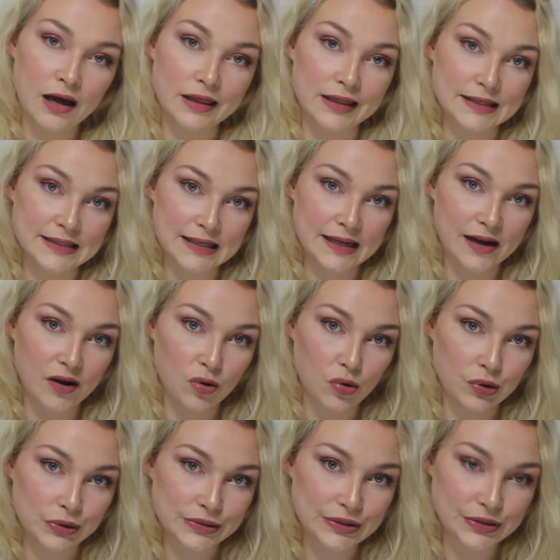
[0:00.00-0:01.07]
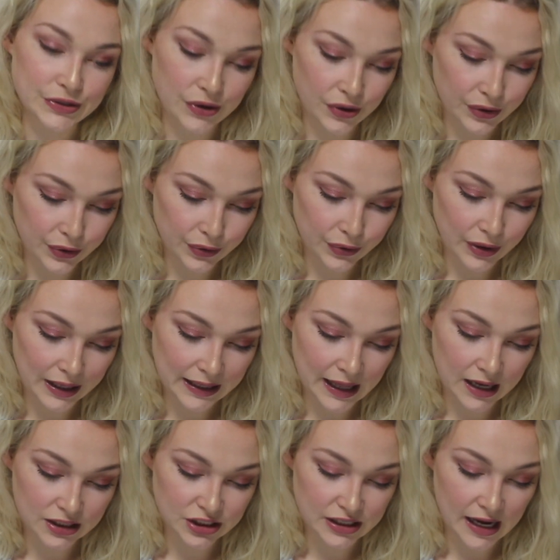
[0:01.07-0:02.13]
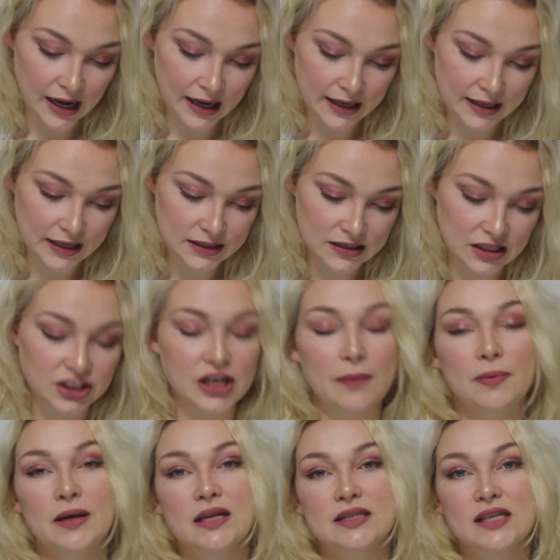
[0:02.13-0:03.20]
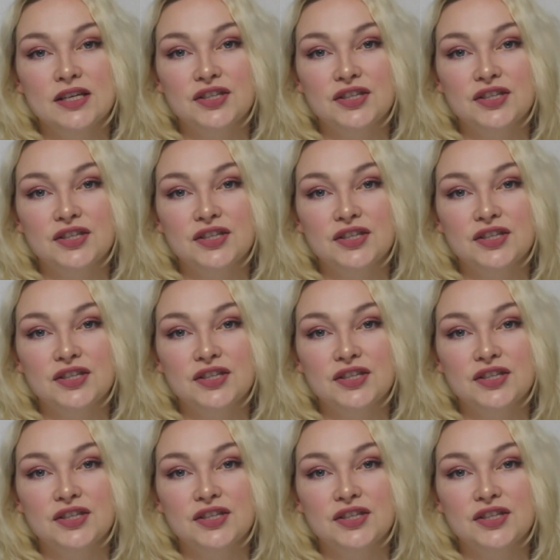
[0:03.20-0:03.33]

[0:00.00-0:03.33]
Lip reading: This letter also lashed out against the Japanese